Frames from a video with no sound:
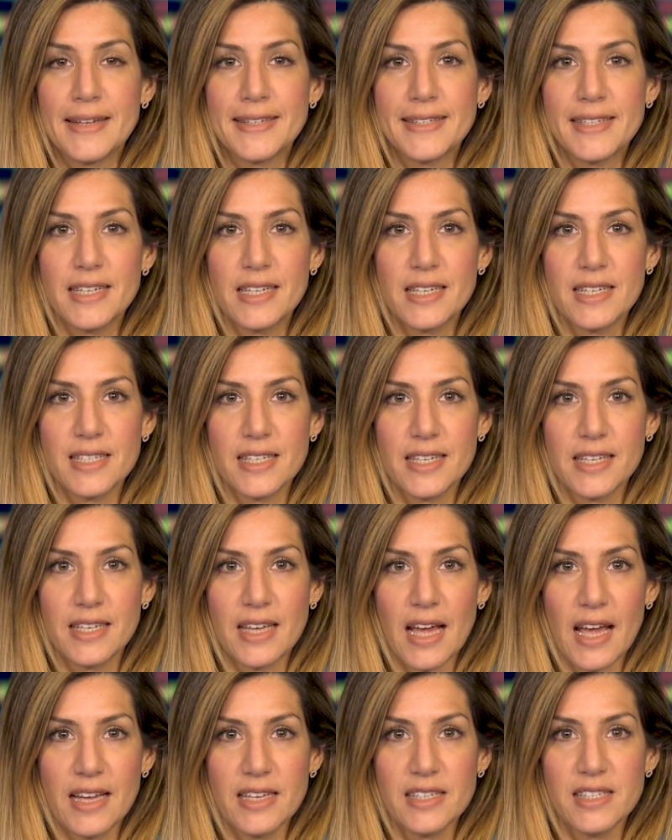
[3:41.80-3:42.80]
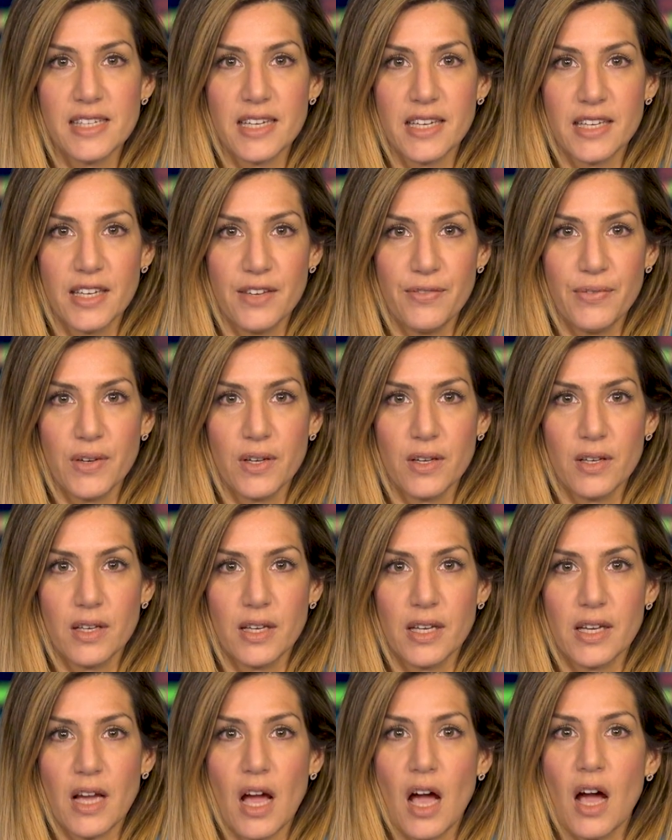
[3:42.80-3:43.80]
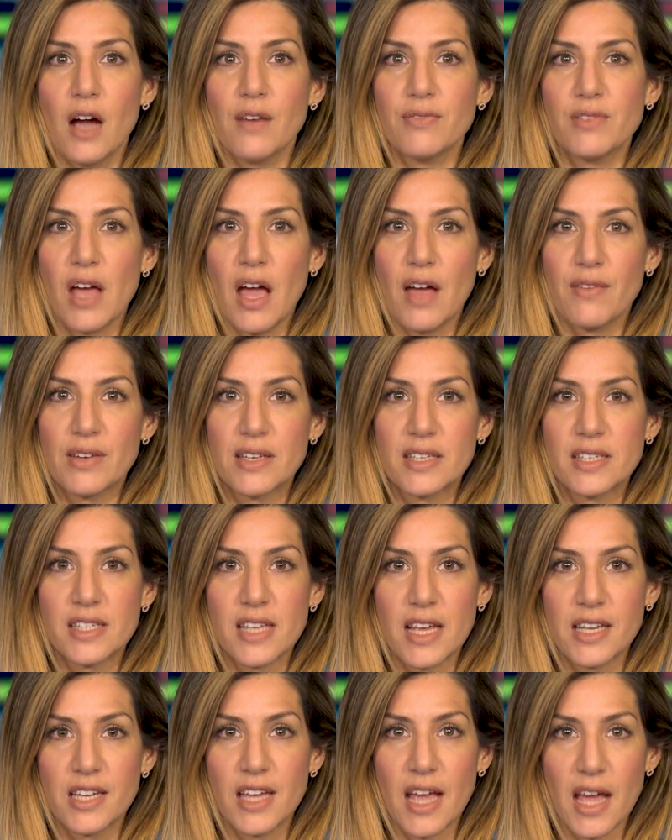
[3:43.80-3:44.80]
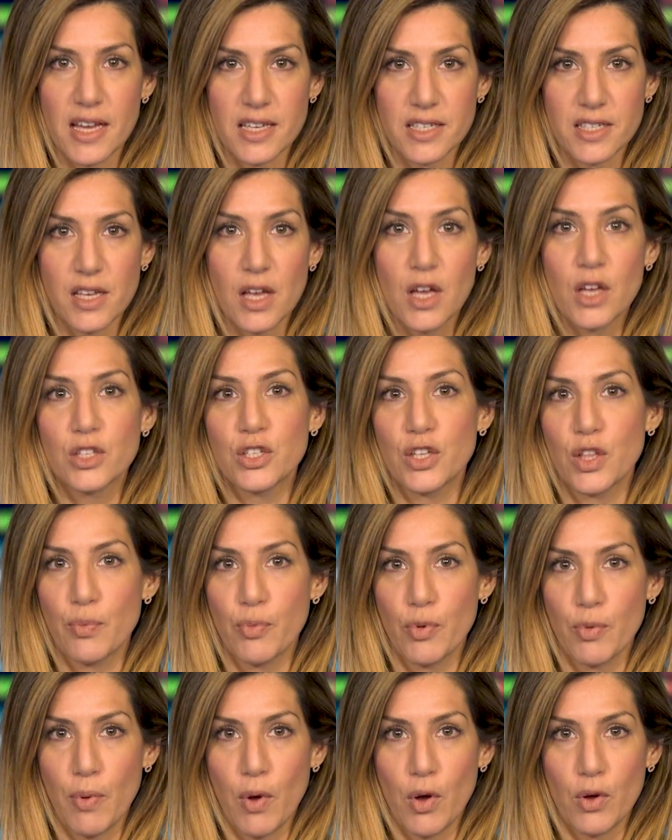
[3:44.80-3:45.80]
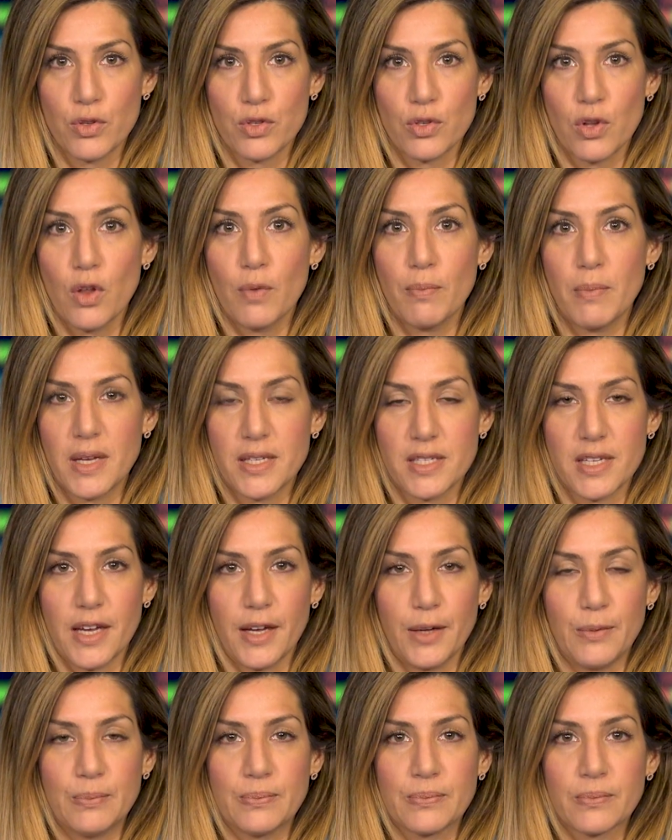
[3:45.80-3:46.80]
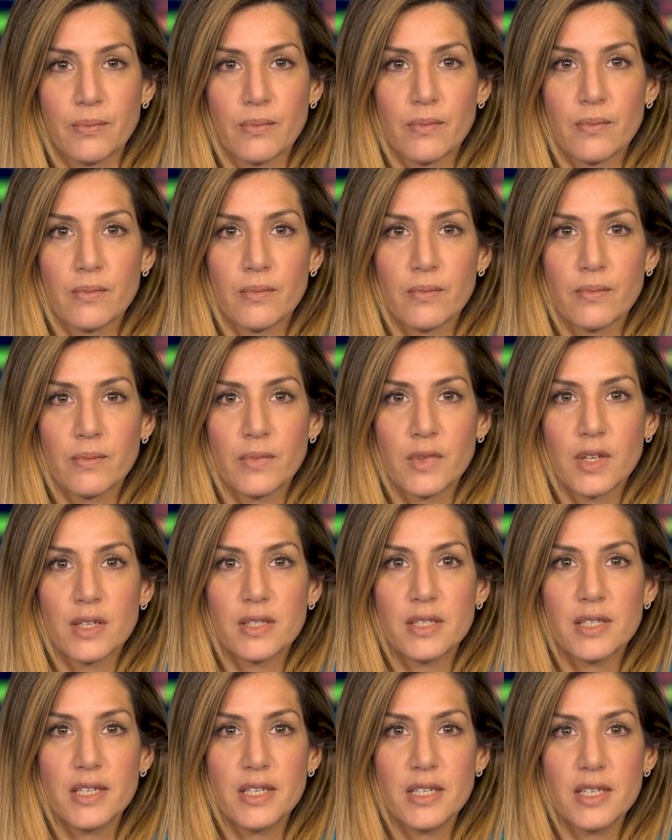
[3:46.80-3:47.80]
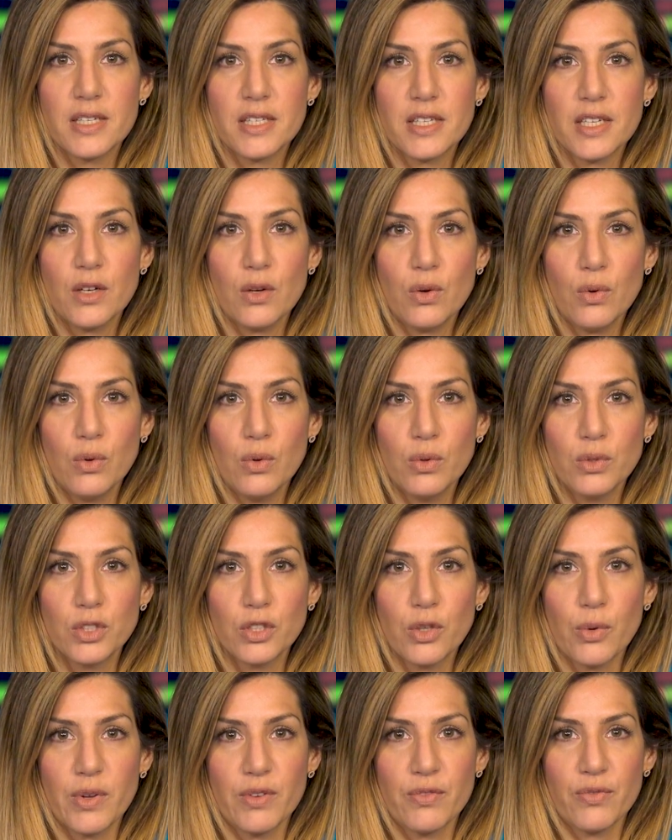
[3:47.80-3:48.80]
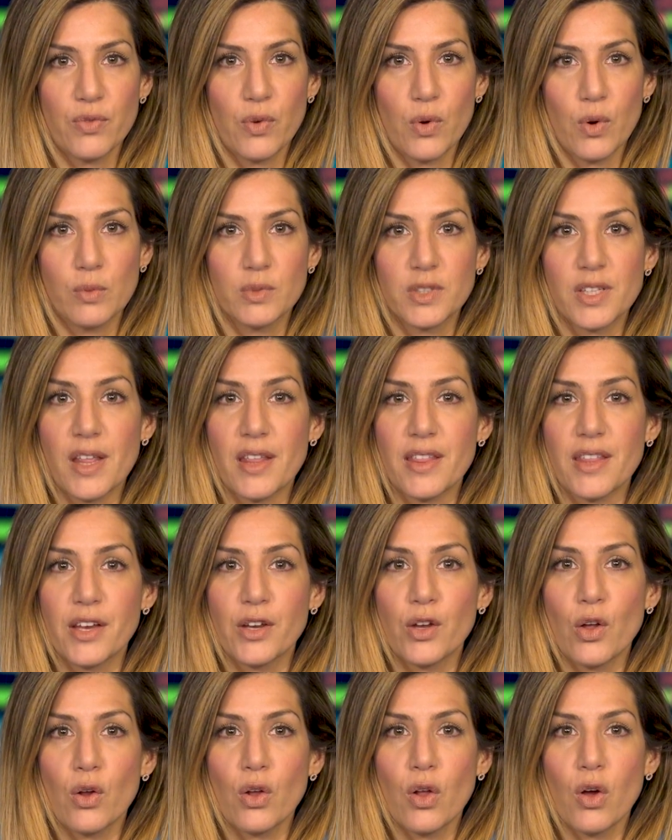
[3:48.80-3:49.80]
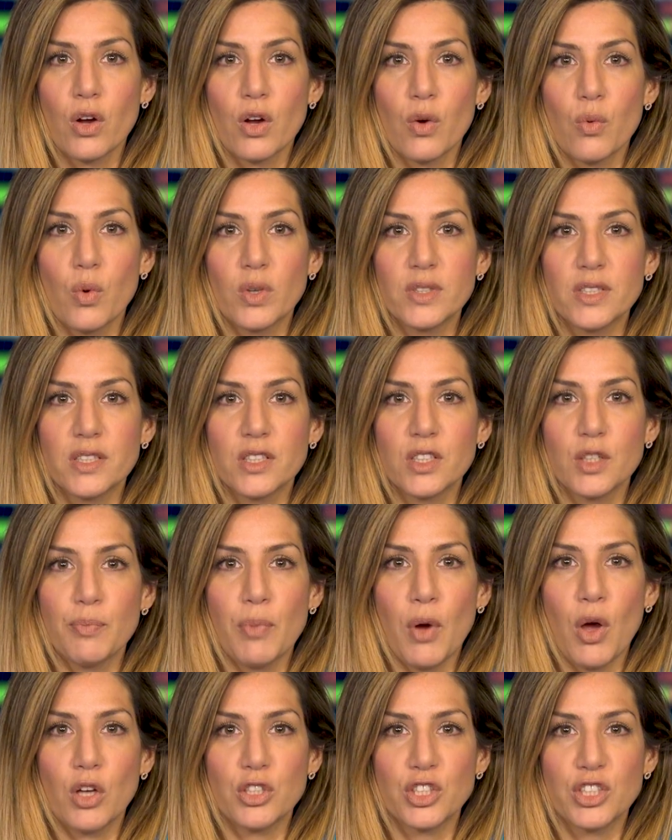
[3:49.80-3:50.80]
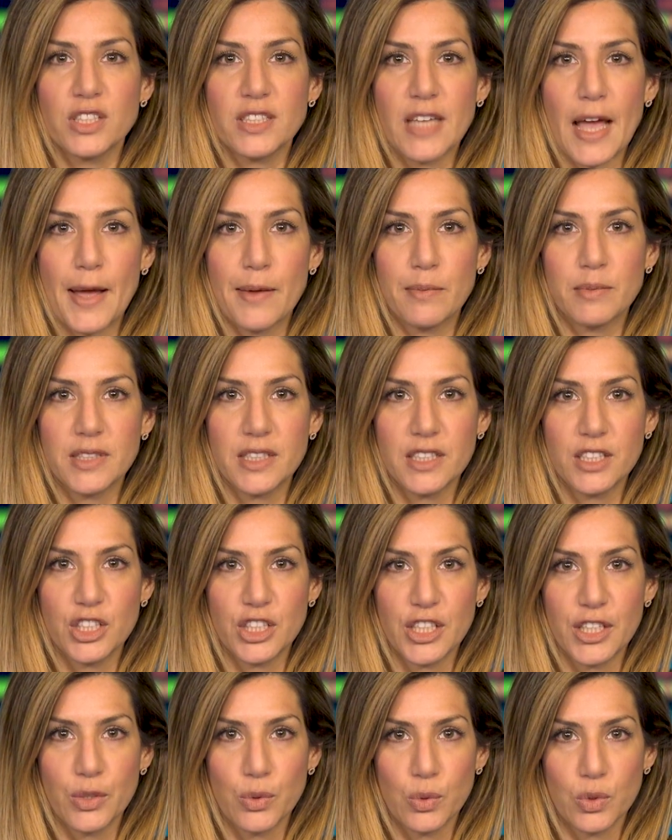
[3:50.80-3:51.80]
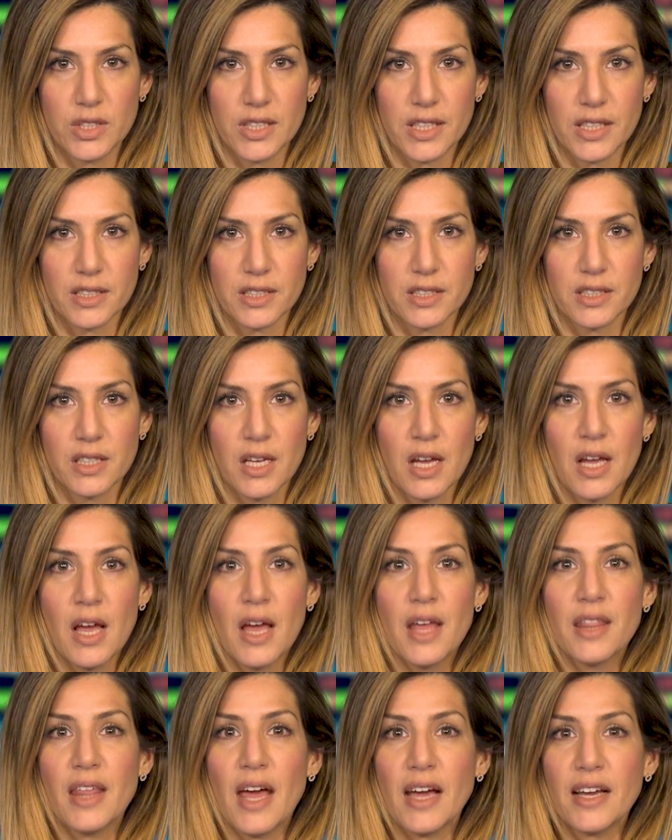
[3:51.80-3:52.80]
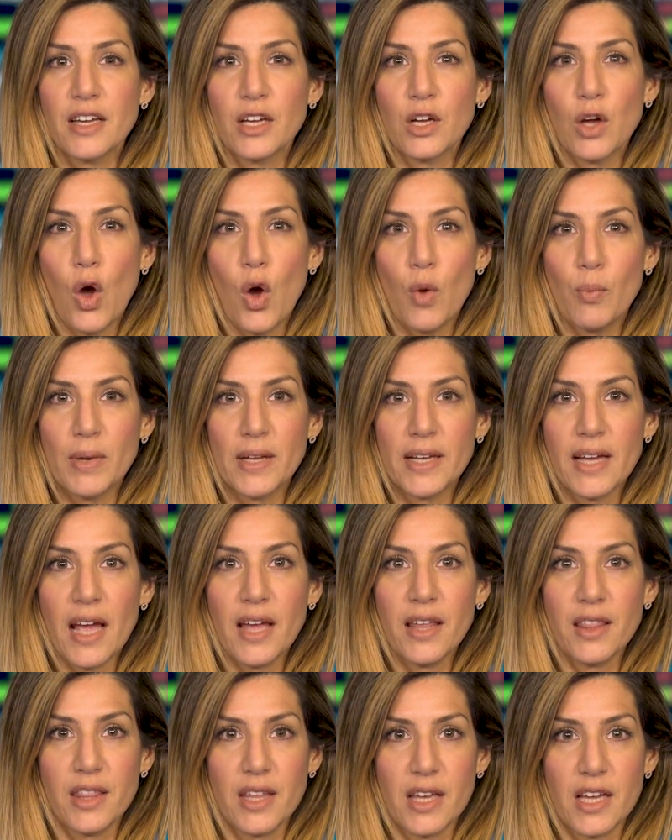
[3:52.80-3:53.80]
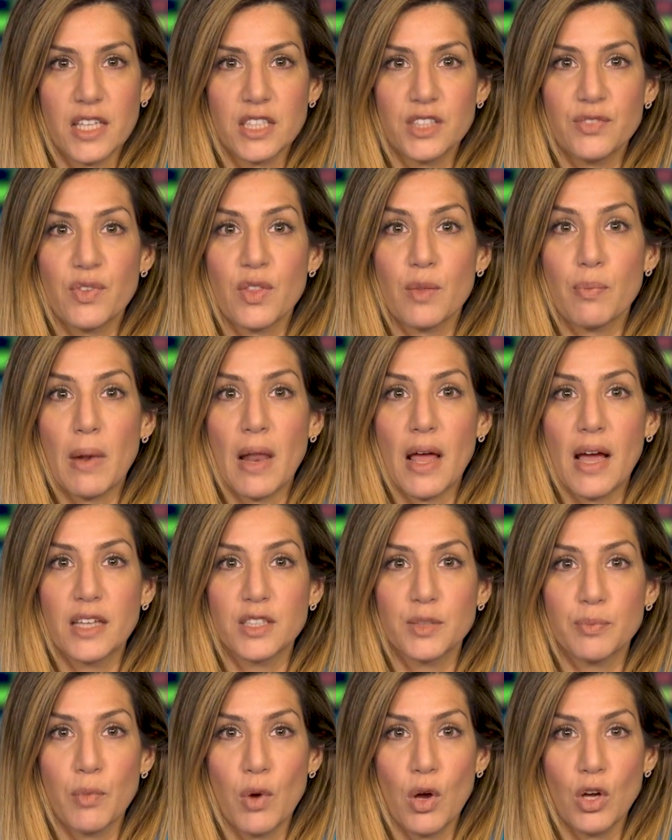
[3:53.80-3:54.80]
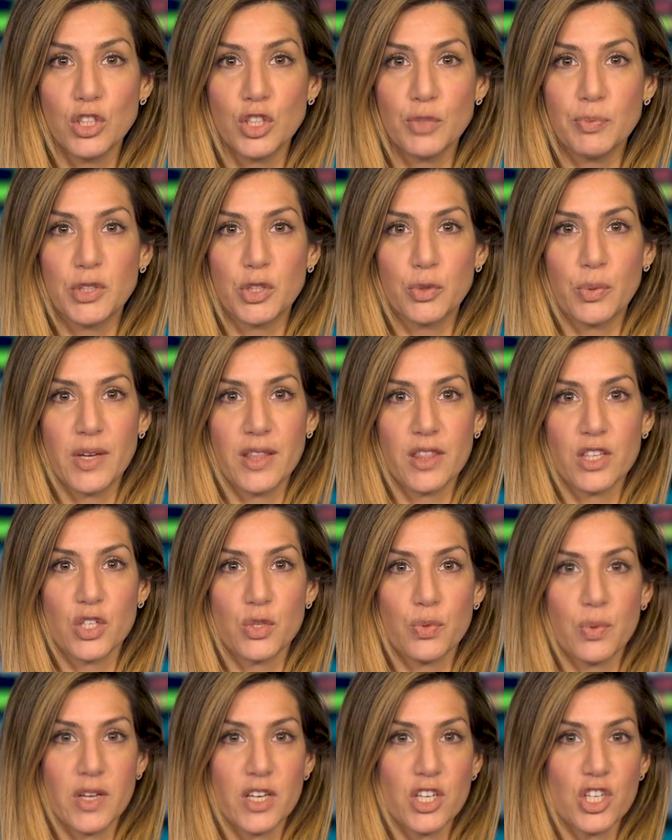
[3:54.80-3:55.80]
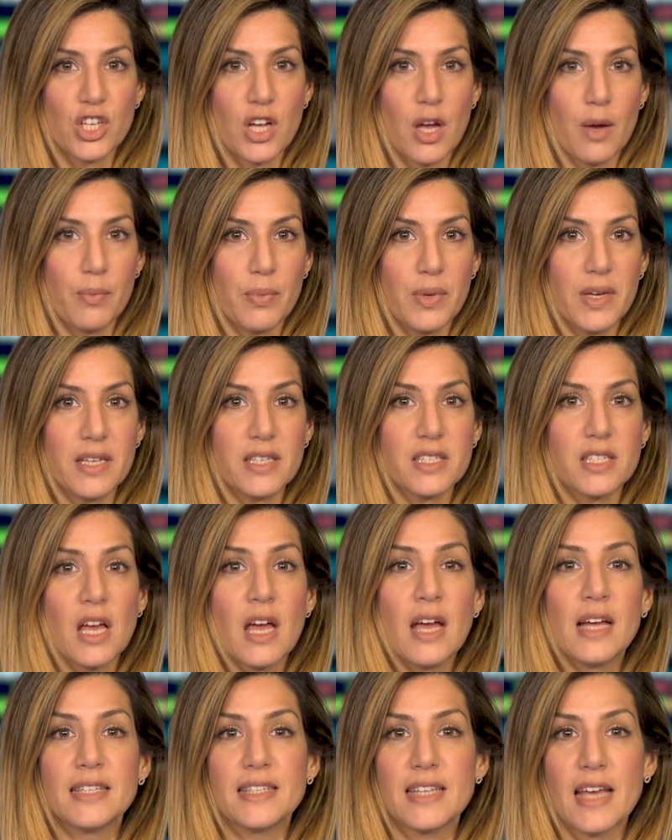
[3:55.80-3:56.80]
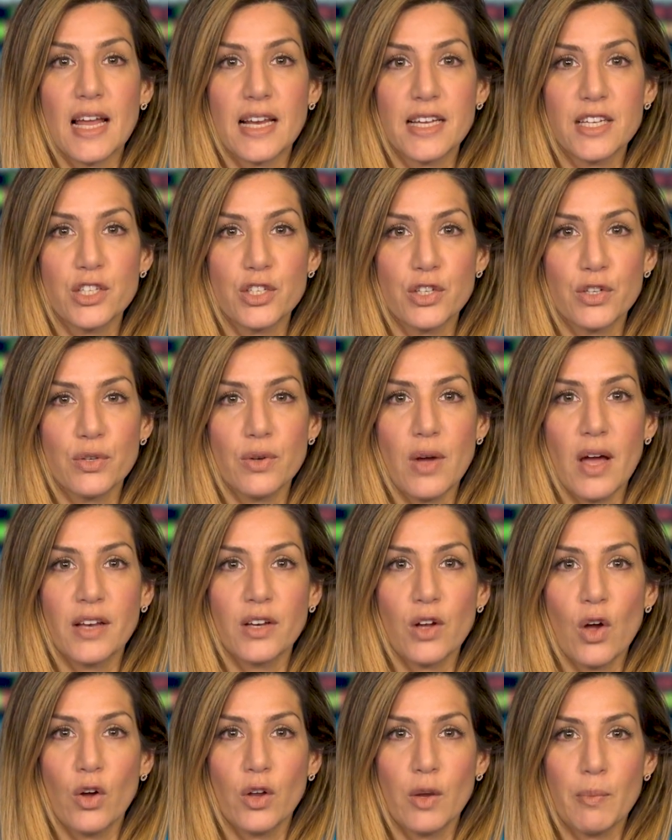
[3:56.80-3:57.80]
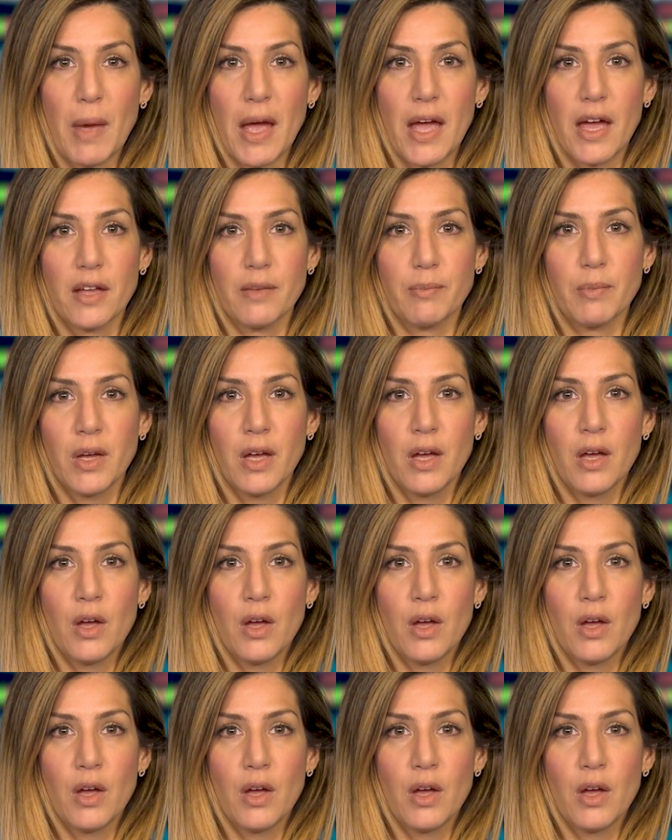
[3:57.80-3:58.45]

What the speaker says: TDC gained significantly after having said yes to the proposal on Monday. TDC also informed that they no longer wanted to purchase MTG Nordics. That can complicate things for the planned merger between the Swedish companies Tele2 and Com Hem.